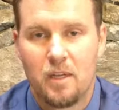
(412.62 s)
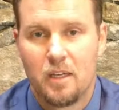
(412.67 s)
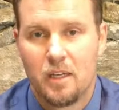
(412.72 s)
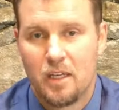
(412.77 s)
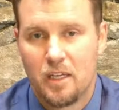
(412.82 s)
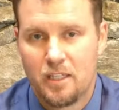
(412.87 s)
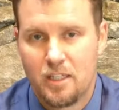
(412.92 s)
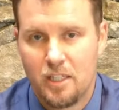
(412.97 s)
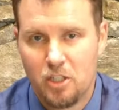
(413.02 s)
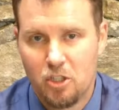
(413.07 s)

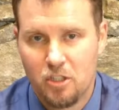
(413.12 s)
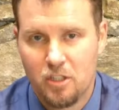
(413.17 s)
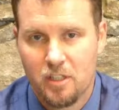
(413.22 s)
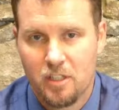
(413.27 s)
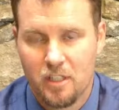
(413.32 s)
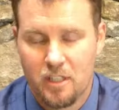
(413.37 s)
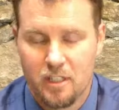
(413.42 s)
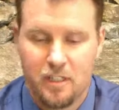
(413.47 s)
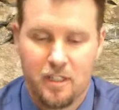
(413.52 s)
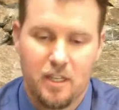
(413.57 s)

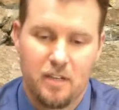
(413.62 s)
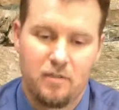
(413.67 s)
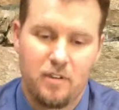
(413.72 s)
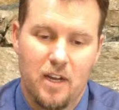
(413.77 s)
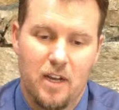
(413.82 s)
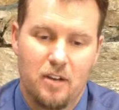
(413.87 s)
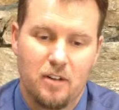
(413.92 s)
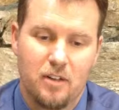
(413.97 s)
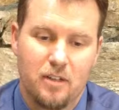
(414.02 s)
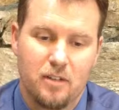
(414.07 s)
Additionally, they
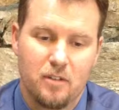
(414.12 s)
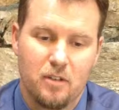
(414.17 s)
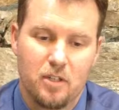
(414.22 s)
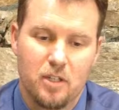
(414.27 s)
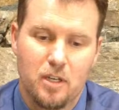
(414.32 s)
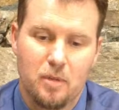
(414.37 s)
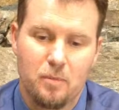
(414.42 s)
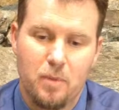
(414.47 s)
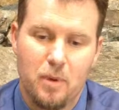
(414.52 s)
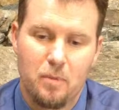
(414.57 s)
found in
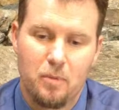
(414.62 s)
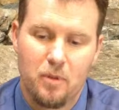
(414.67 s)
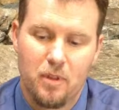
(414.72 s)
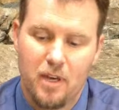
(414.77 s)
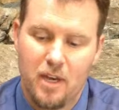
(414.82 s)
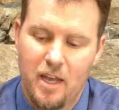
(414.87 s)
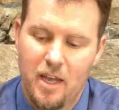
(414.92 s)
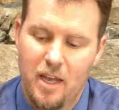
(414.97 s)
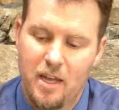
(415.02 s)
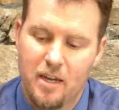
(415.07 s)
looking at people that
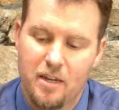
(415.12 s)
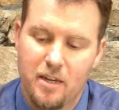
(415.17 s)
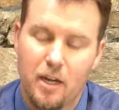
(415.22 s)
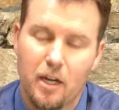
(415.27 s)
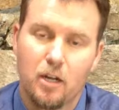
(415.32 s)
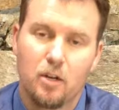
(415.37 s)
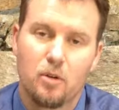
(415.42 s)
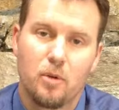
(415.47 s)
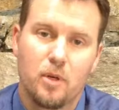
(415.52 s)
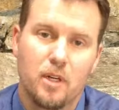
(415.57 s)
had
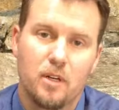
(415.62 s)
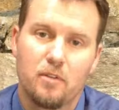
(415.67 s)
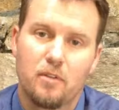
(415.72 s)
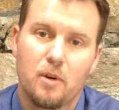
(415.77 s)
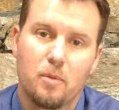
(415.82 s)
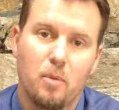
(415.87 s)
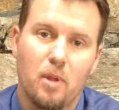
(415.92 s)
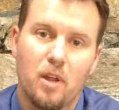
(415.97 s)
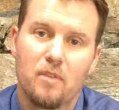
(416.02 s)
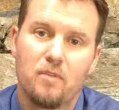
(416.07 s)
narrowing of their
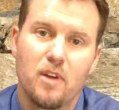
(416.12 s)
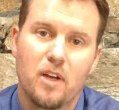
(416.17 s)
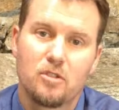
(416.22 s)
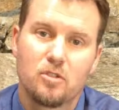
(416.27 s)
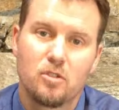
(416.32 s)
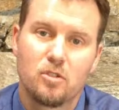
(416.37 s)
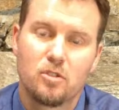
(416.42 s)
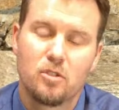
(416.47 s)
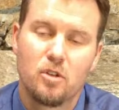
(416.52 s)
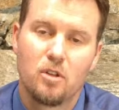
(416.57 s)
blood
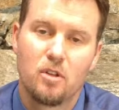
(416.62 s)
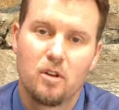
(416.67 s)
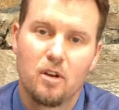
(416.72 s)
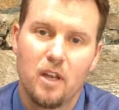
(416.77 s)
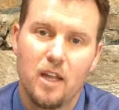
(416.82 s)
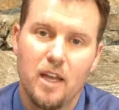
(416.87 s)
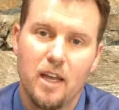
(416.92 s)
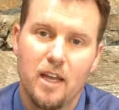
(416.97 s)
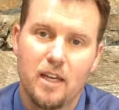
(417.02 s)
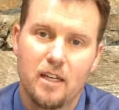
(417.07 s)
vessels to their
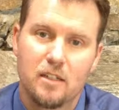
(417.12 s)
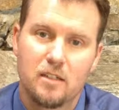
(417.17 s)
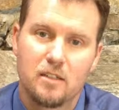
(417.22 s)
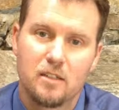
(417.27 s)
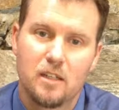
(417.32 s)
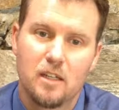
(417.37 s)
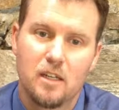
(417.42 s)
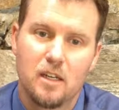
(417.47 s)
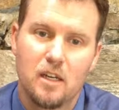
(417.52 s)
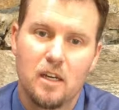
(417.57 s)
legs,
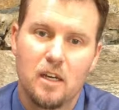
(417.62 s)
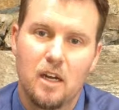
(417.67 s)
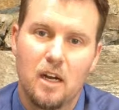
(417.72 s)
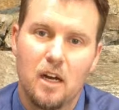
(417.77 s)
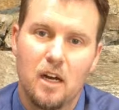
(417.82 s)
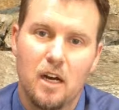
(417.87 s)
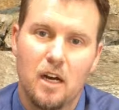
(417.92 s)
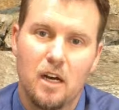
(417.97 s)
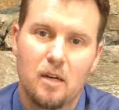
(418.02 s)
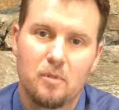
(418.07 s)

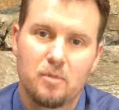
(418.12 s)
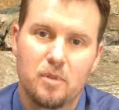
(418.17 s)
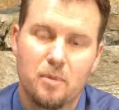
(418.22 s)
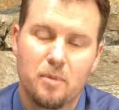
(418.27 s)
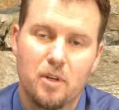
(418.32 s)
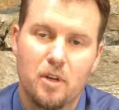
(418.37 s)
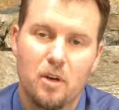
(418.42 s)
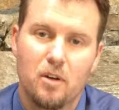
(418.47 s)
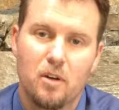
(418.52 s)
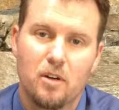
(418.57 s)
something
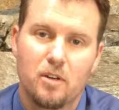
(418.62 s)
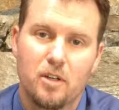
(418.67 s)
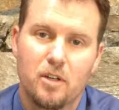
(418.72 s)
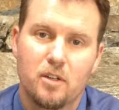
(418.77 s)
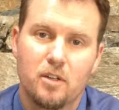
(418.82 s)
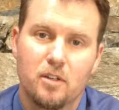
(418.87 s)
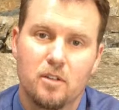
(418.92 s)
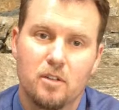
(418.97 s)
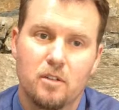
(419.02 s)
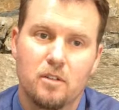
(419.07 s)
called
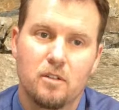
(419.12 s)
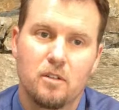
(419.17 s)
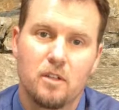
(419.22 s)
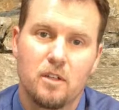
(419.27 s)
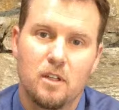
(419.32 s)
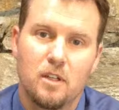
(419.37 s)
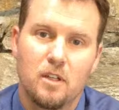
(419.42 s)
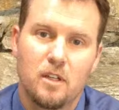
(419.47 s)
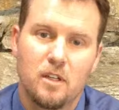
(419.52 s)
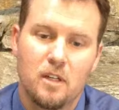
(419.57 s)
arterial
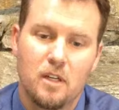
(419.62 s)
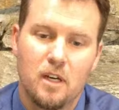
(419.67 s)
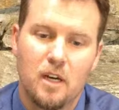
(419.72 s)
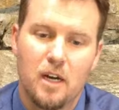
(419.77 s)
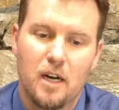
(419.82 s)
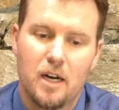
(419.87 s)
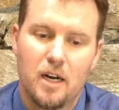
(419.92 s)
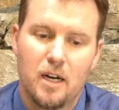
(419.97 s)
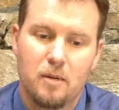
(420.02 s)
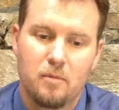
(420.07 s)

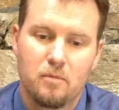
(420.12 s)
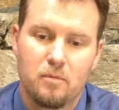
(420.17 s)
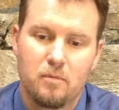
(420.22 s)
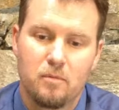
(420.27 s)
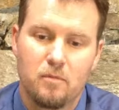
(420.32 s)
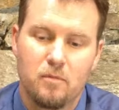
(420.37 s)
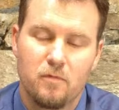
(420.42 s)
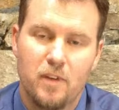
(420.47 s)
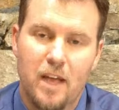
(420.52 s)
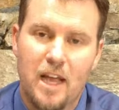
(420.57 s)

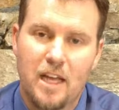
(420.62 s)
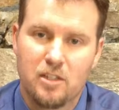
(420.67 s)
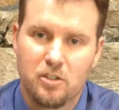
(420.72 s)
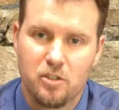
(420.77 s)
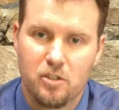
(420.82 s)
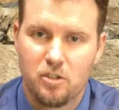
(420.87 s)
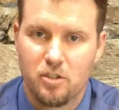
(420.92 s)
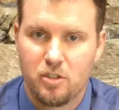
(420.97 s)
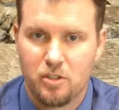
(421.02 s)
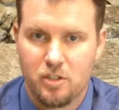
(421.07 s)

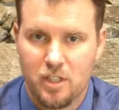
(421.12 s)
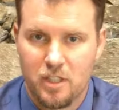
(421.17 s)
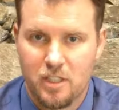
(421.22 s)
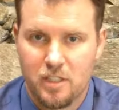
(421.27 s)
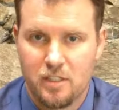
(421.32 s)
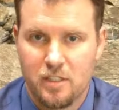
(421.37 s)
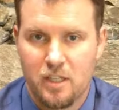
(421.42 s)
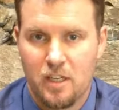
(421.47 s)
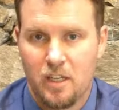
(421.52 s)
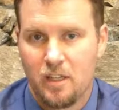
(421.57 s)
vascular
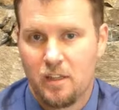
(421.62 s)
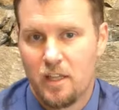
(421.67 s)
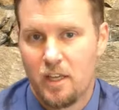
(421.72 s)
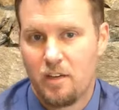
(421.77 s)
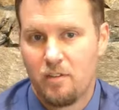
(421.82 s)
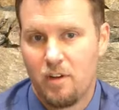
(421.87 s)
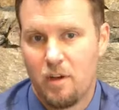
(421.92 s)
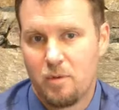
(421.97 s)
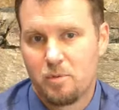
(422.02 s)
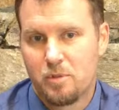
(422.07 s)
disease, they
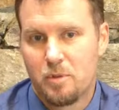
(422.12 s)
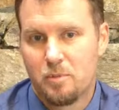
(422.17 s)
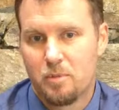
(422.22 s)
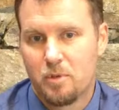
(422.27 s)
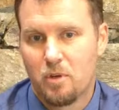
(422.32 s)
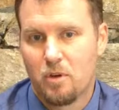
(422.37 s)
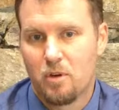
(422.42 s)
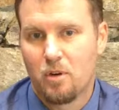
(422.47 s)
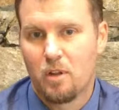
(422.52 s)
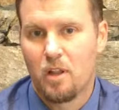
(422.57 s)
developed something
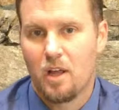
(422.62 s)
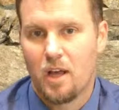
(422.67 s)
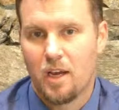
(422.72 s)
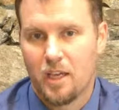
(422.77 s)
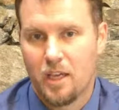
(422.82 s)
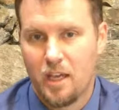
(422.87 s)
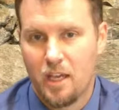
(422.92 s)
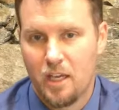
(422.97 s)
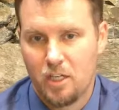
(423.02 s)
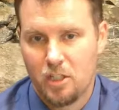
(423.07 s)
called
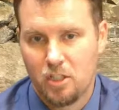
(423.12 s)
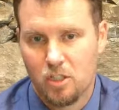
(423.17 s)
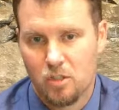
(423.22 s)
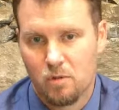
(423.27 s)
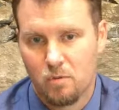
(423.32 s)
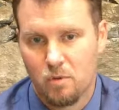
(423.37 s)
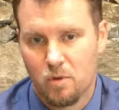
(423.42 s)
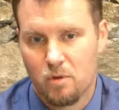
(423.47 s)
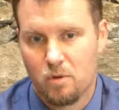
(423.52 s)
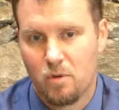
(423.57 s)
claudication,
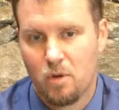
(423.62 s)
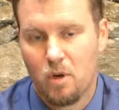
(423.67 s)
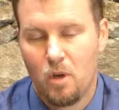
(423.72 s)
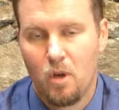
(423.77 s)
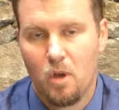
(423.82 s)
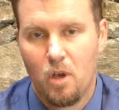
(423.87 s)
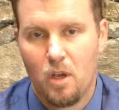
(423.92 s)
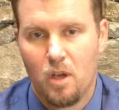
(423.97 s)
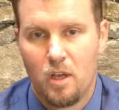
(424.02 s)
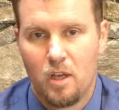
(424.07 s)
where
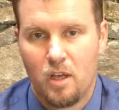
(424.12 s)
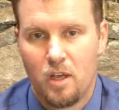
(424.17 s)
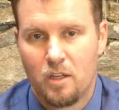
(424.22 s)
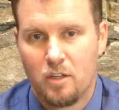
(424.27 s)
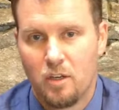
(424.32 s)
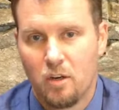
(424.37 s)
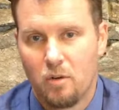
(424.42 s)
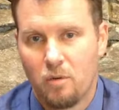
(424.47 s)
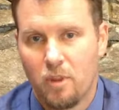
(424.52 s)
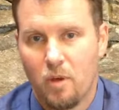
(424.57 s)

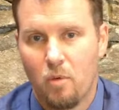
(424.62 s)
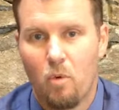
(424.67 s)
when they